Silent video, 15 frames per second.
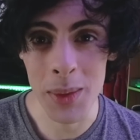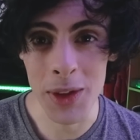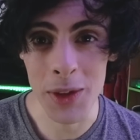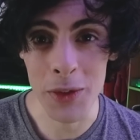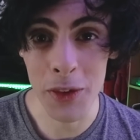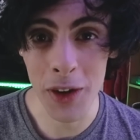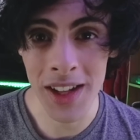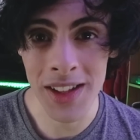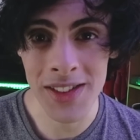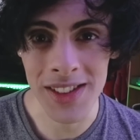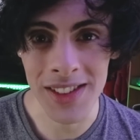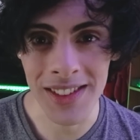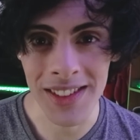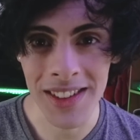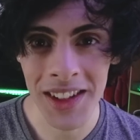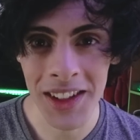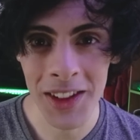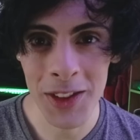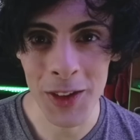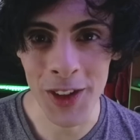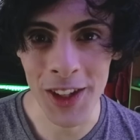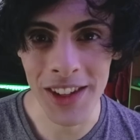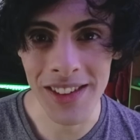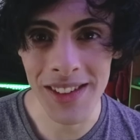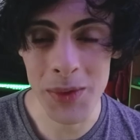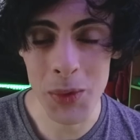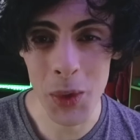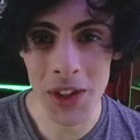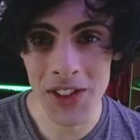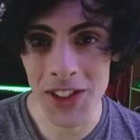with your friends and look at
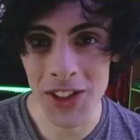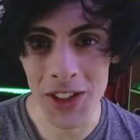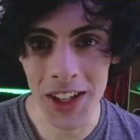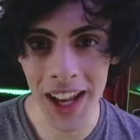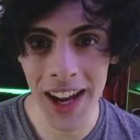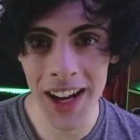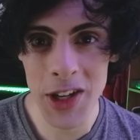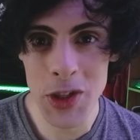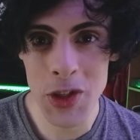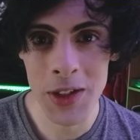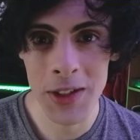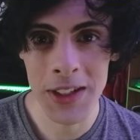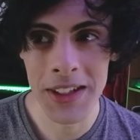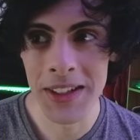what's in your cache,